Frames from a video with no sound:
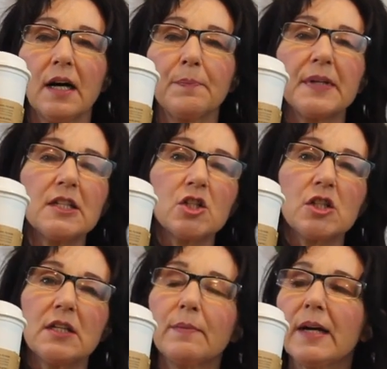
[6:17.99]
a peach
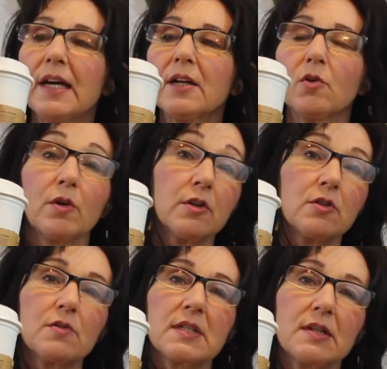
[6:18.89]
tea bag, or you
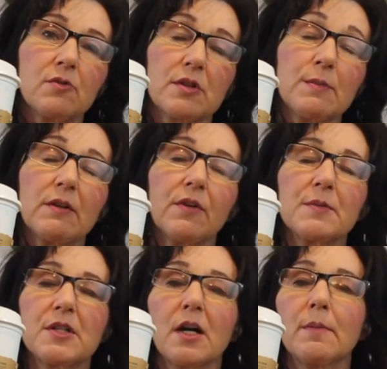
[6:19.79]
can do citrus mint
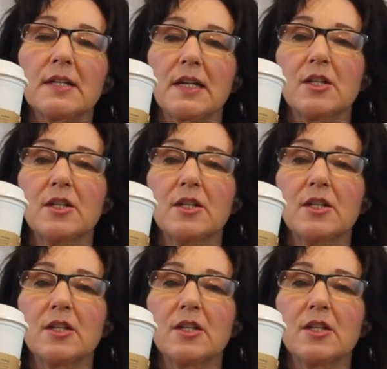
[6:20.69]
from Starbucks.